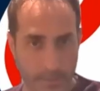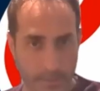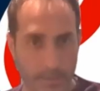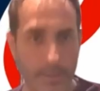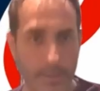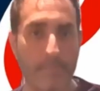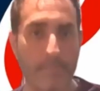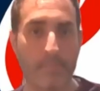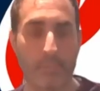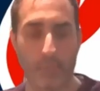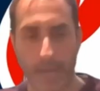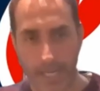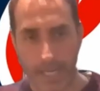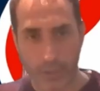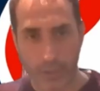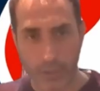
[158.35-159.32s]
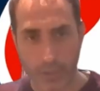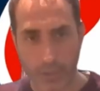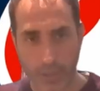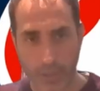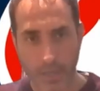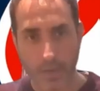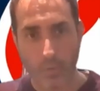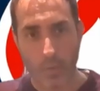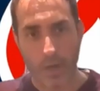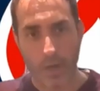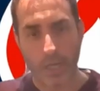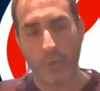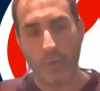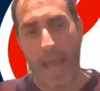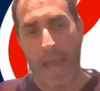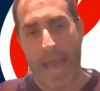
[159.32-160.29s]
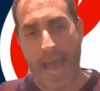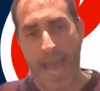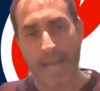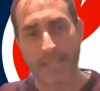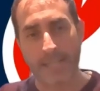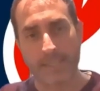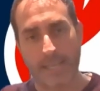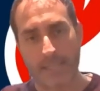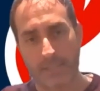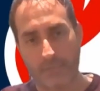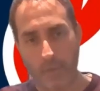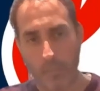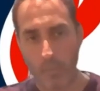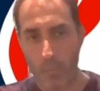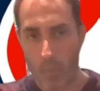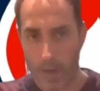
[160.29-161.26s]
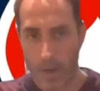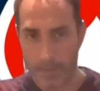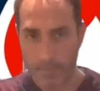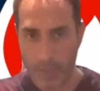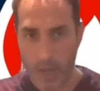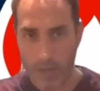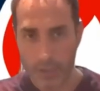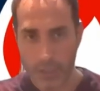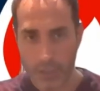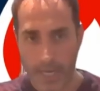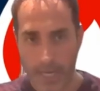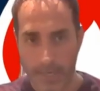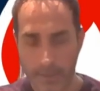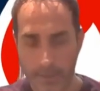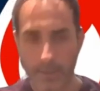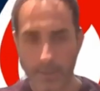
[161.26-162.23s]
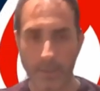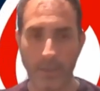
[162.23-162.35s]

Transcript: The bridge where you access from one blockchain